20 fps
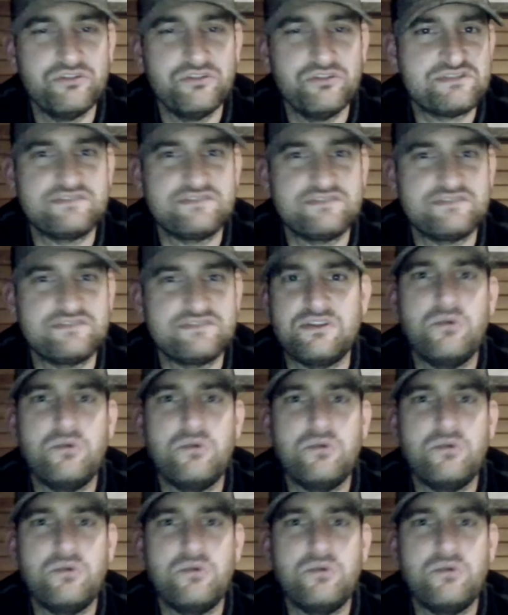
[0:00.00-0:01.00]
so be
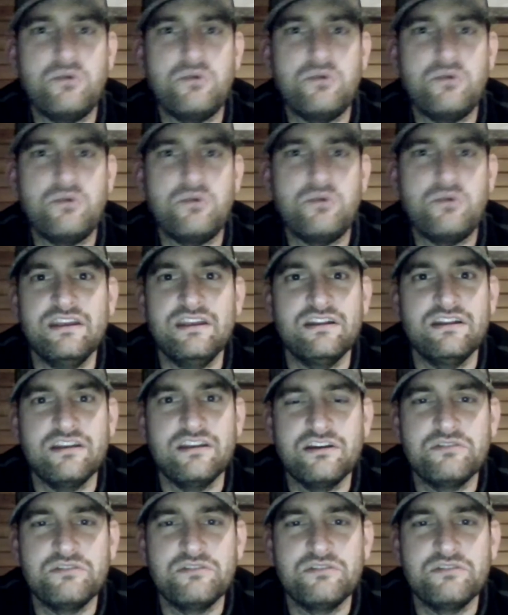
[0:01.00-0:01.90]
it, you know.